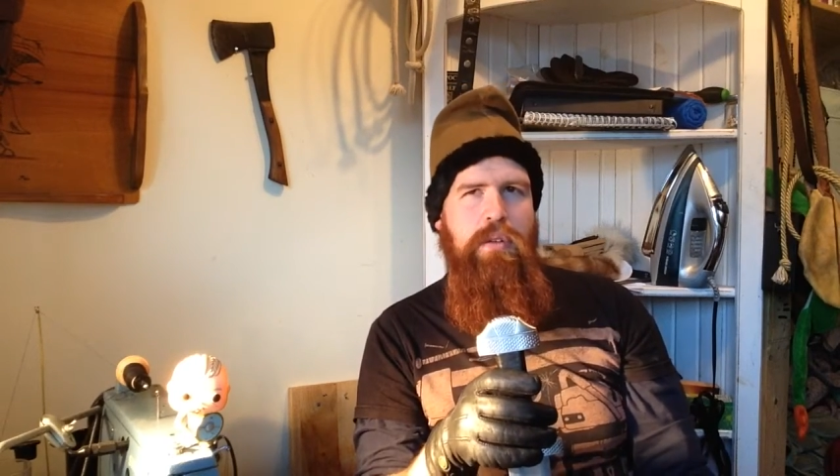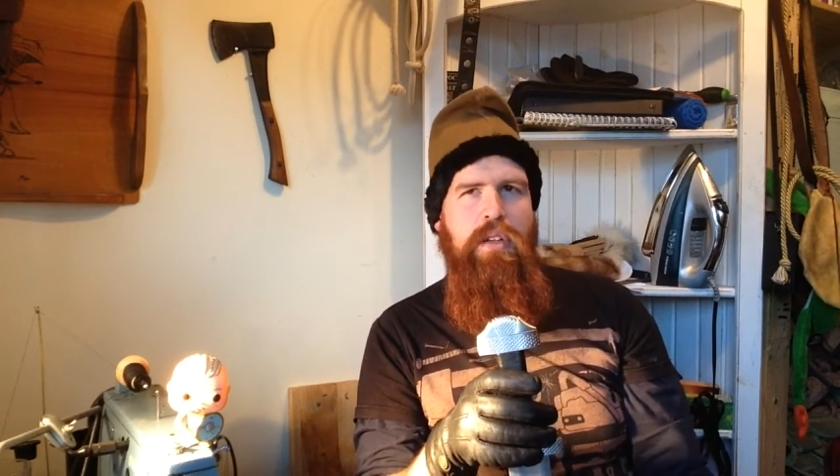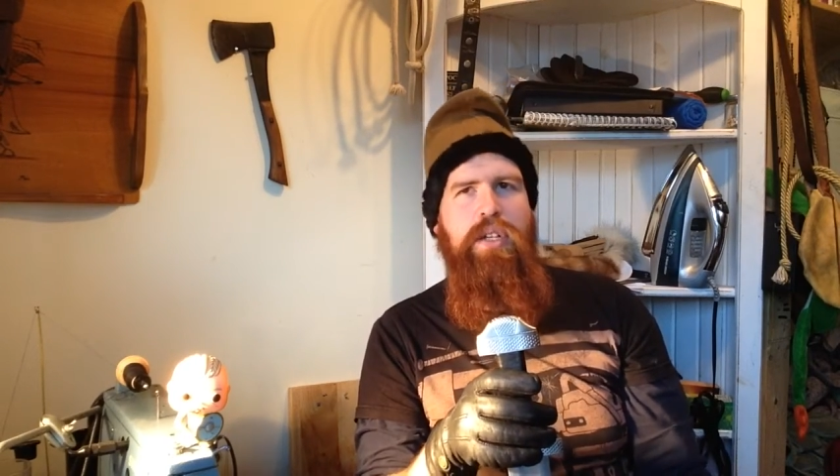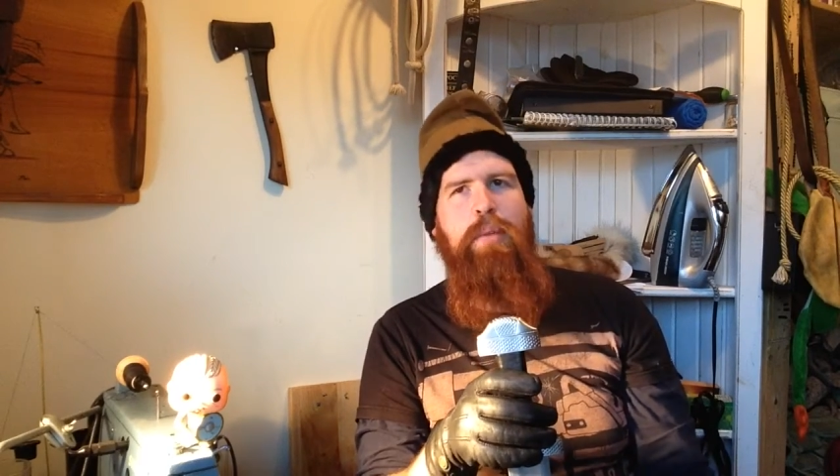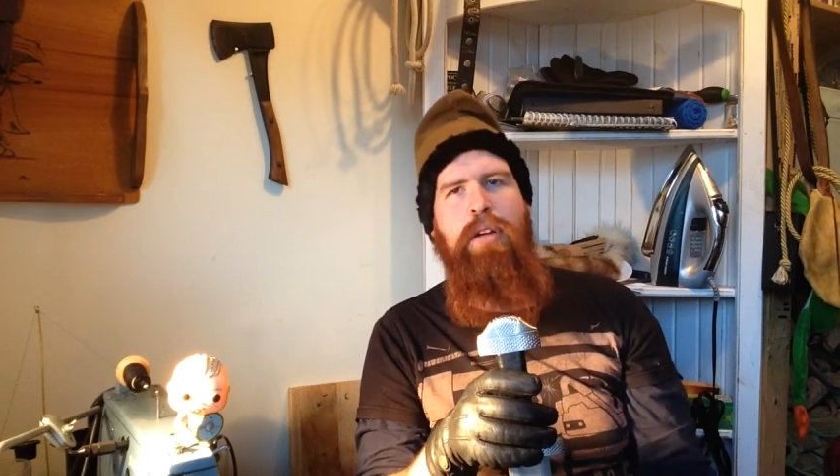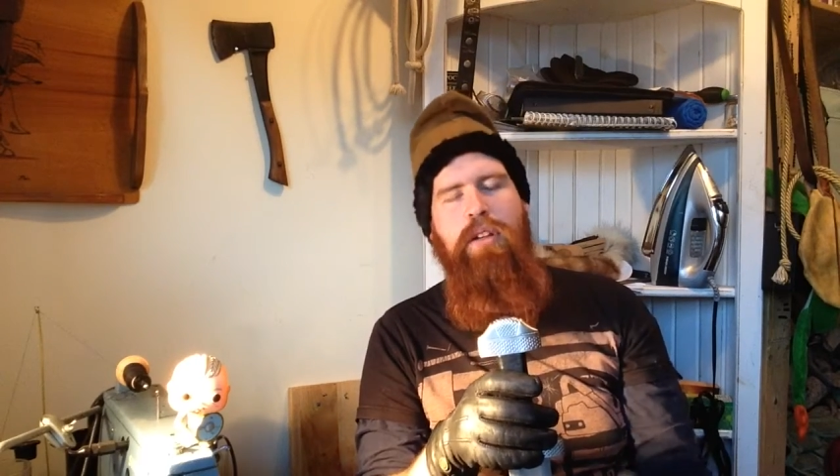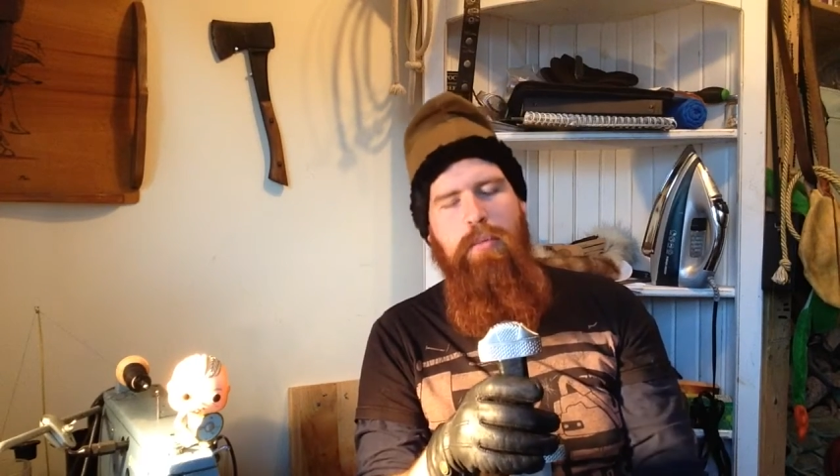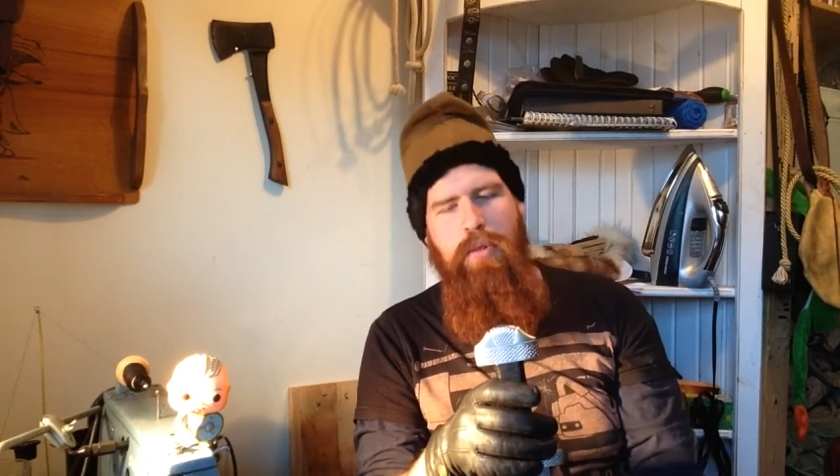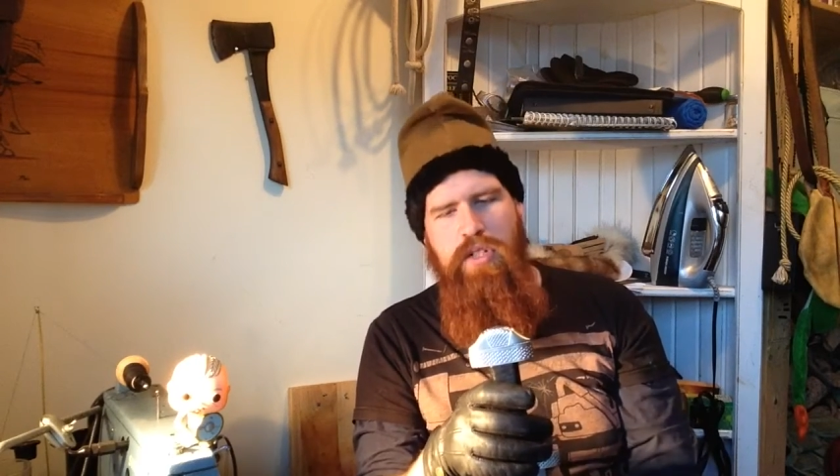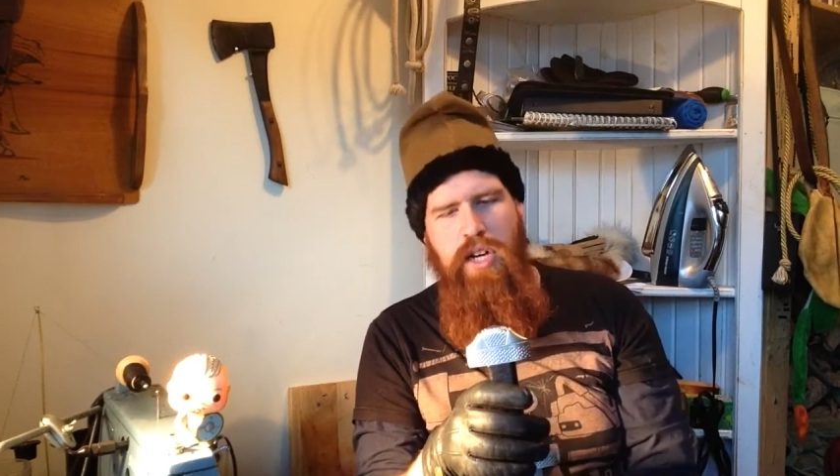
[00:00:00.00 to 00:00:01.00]
They try to make it
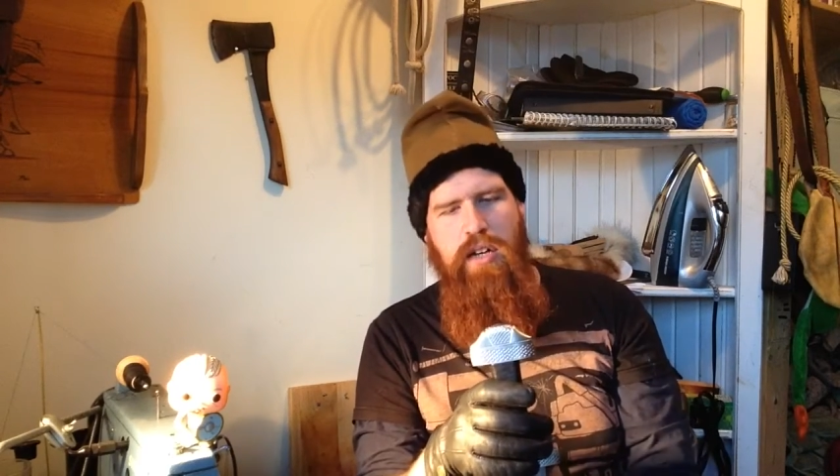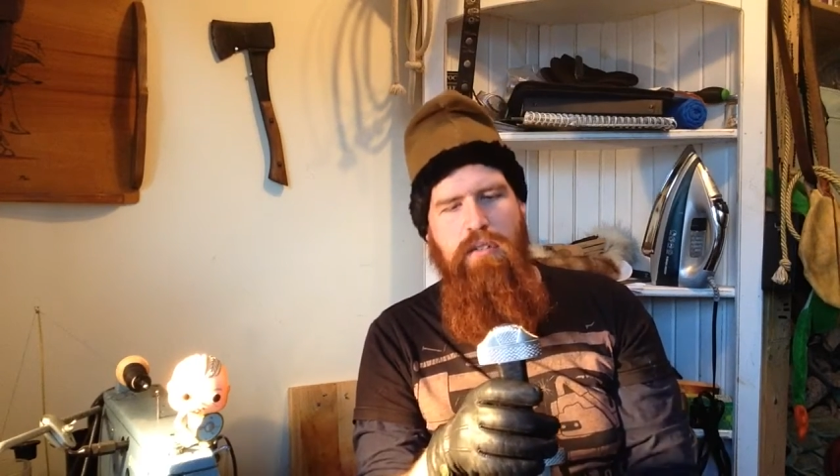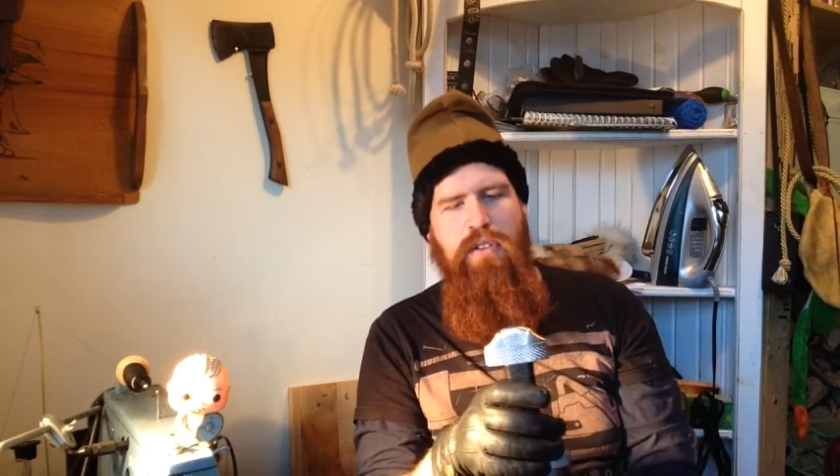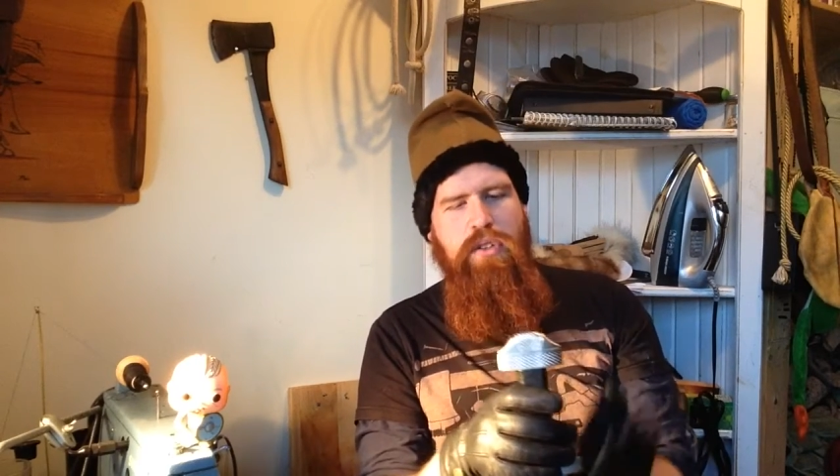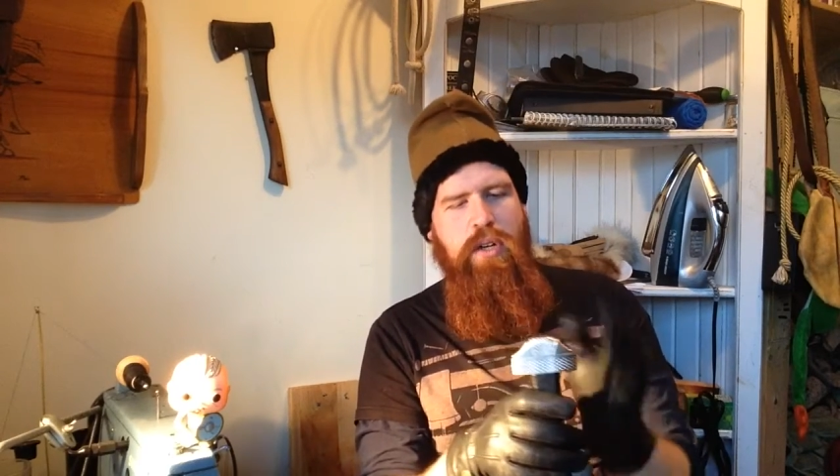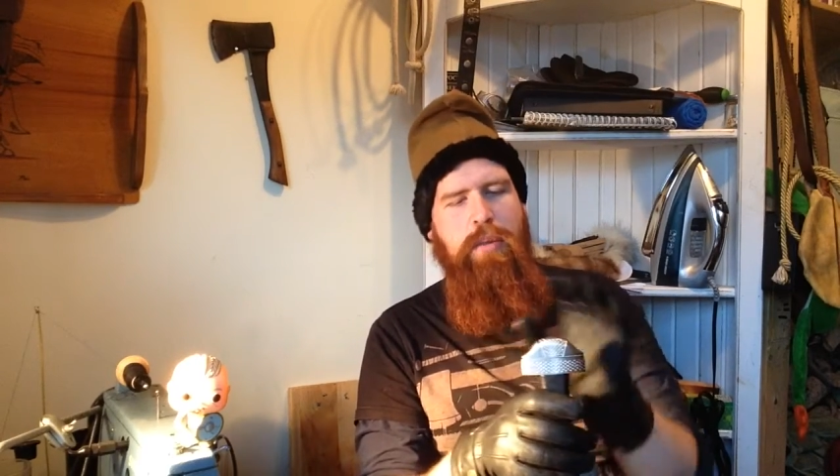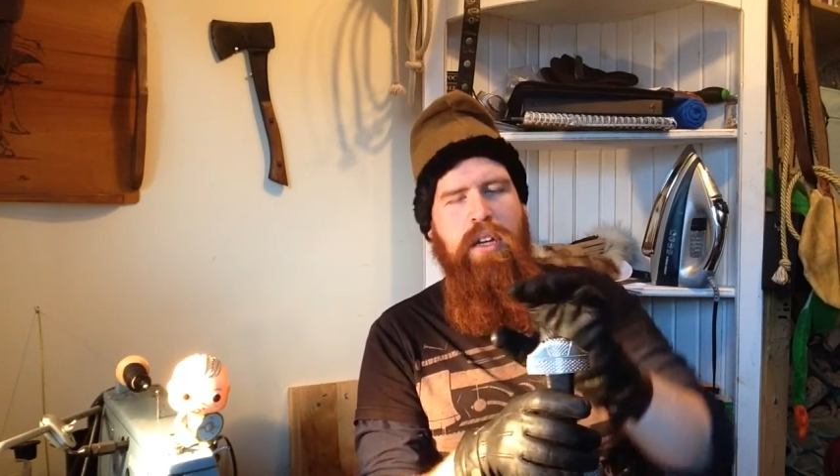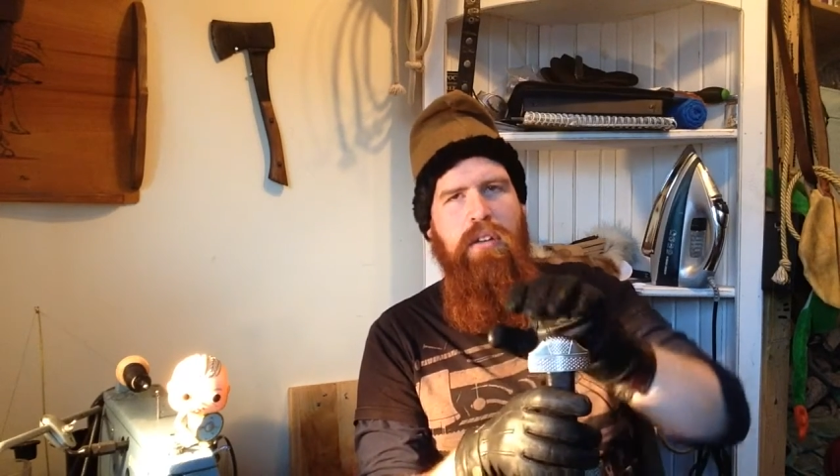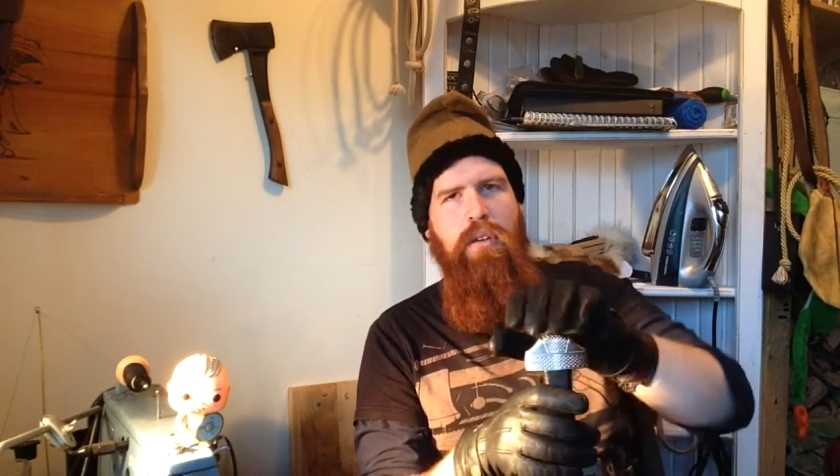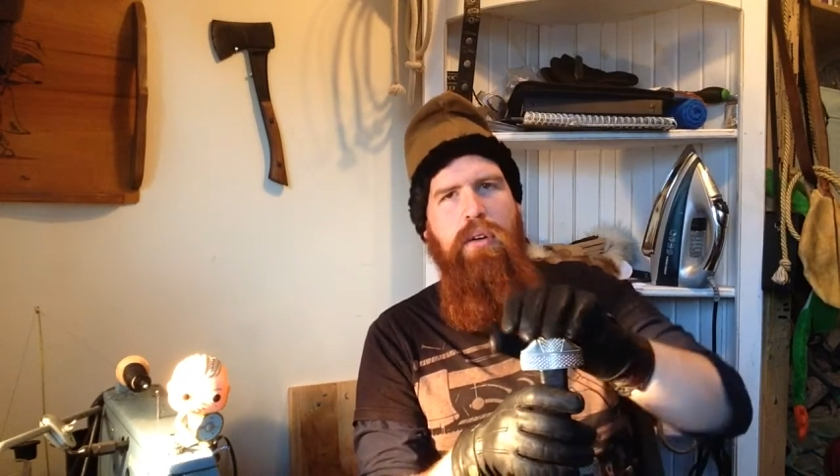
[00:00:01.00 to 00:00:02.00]
look more attractive. They try to
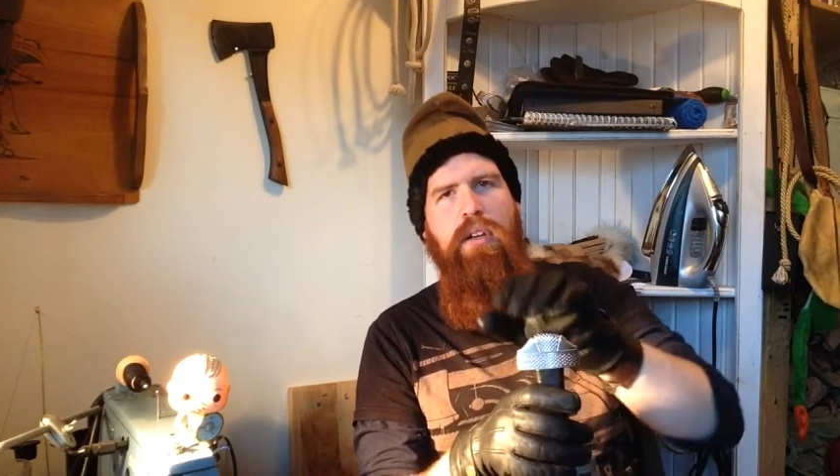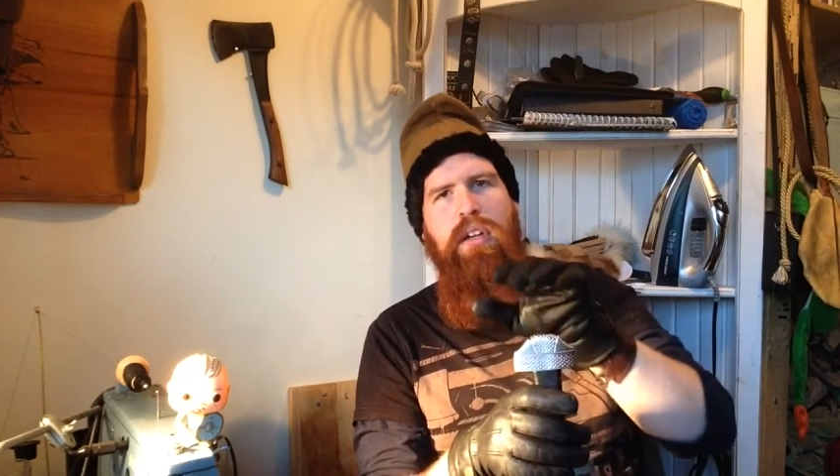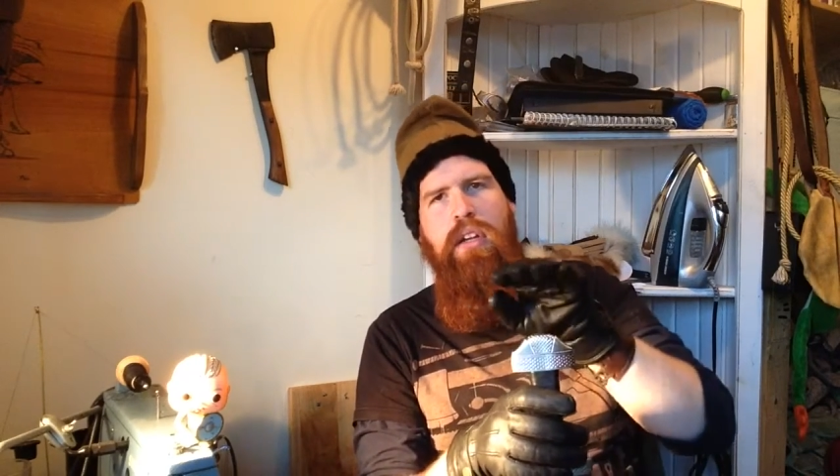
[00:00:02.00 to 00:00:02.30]
make it look